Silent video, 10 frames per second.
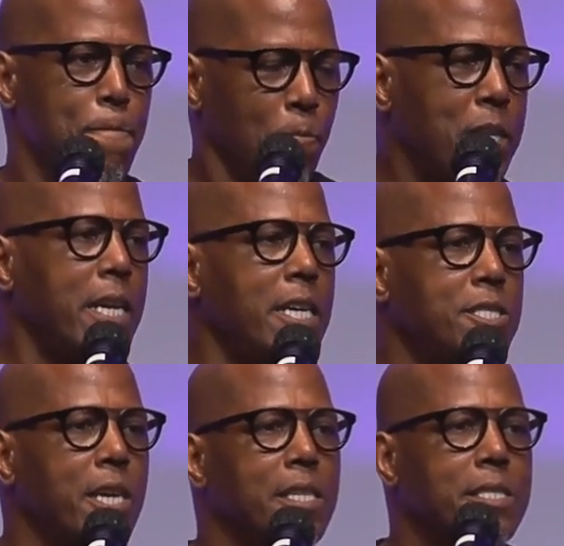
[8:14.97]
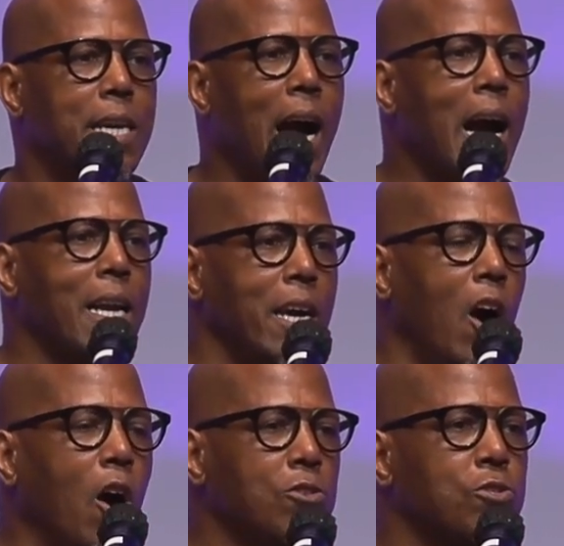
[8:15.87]
but then He says, God
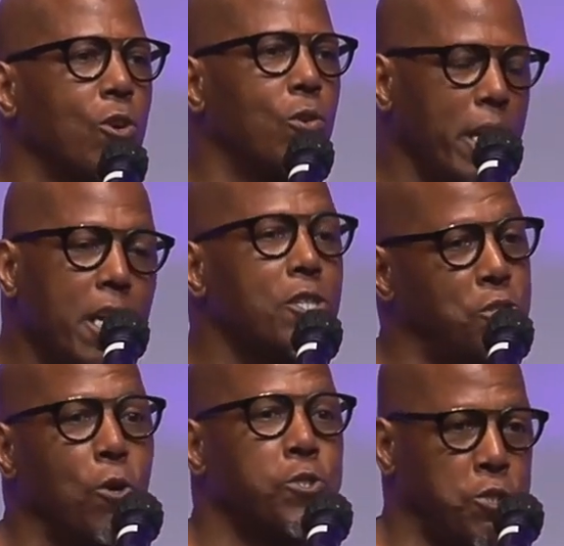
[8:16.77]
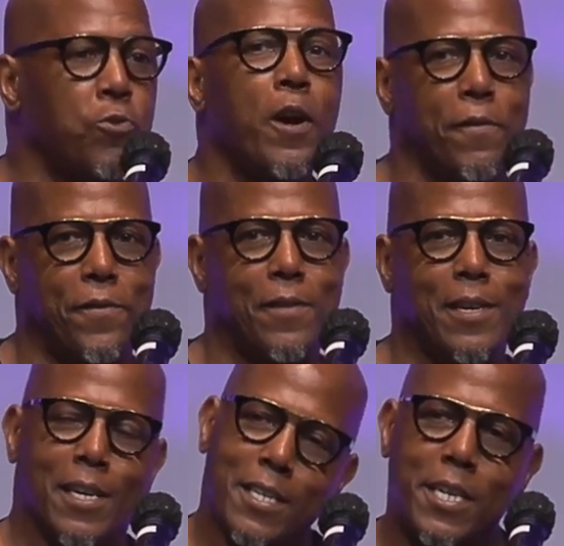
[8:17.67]
also is your strength.
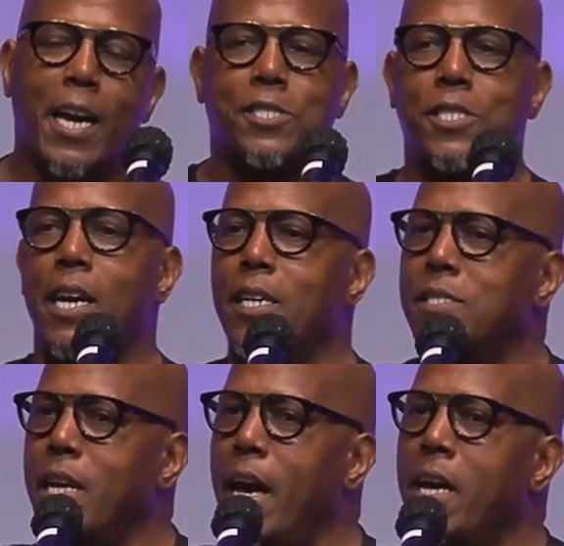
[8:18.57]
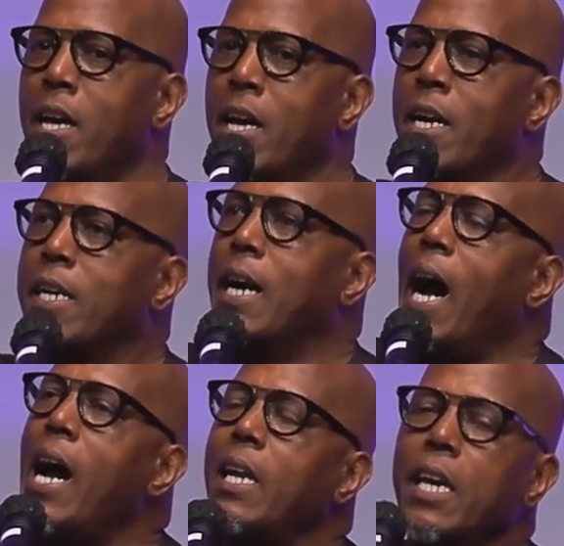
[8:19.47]
The text says that
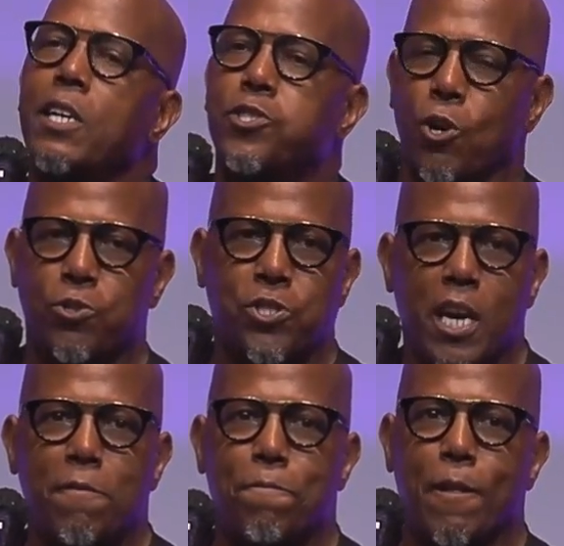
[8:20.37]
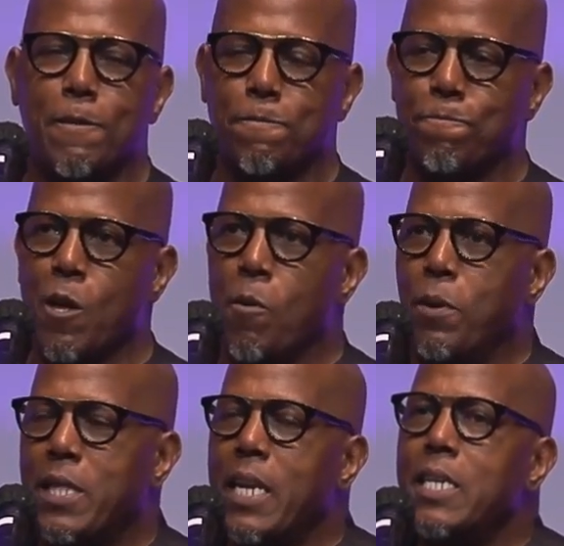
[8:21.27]
God is your safe place.
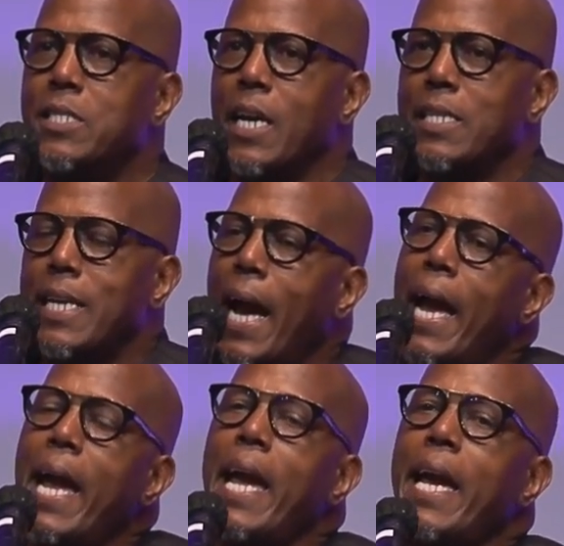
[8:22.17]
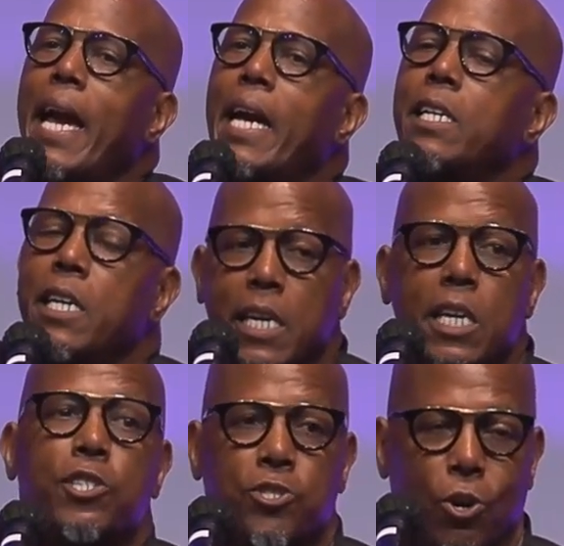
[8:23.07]
But then he says, and
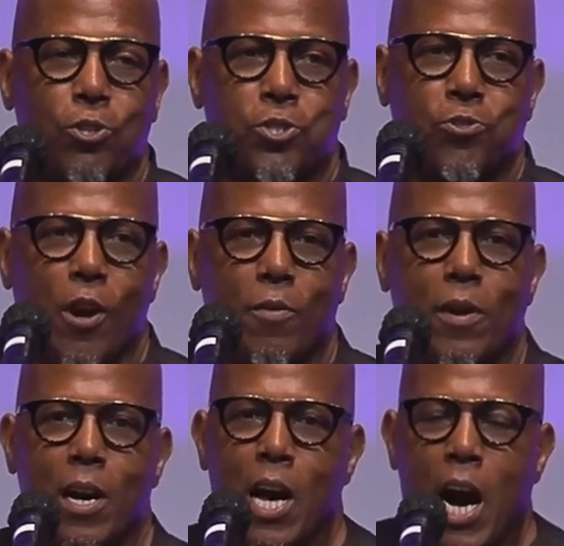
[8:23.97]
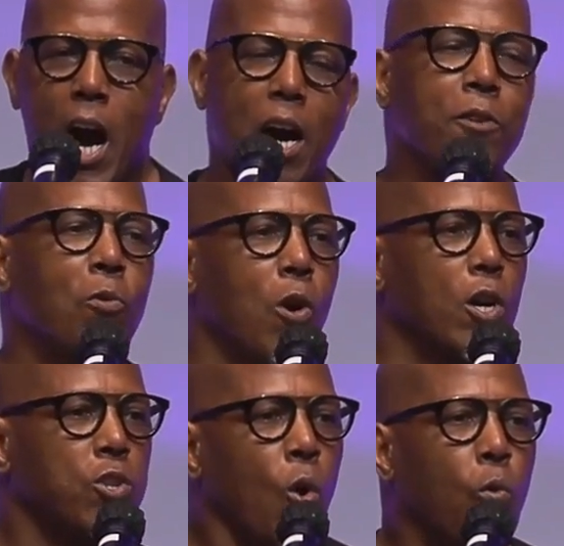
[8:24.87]
he's your strength. Other
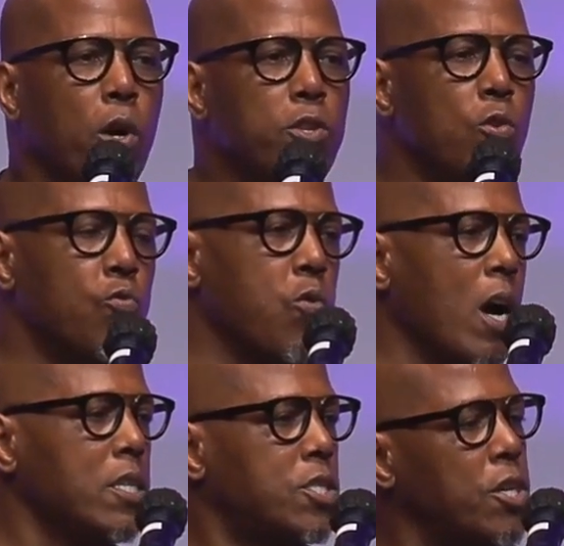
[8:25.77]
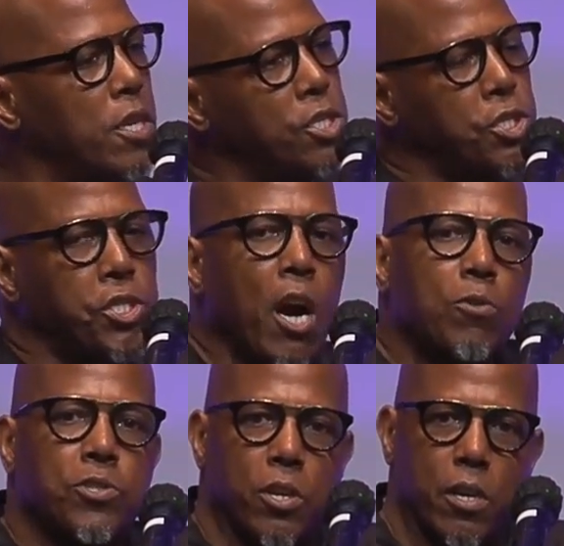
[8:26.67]
words, when you run to the
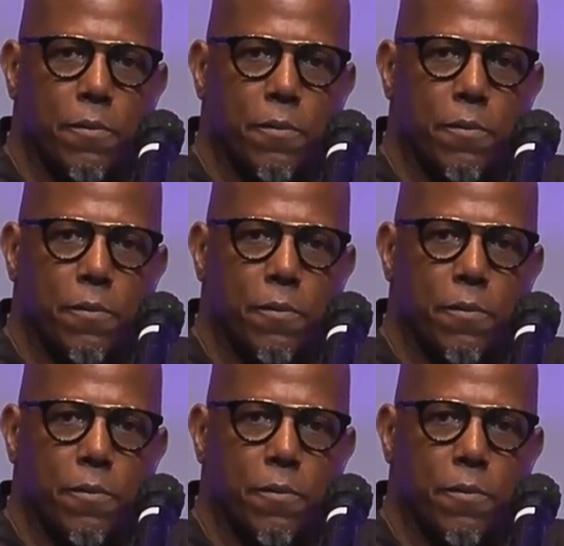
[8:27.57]
shelter,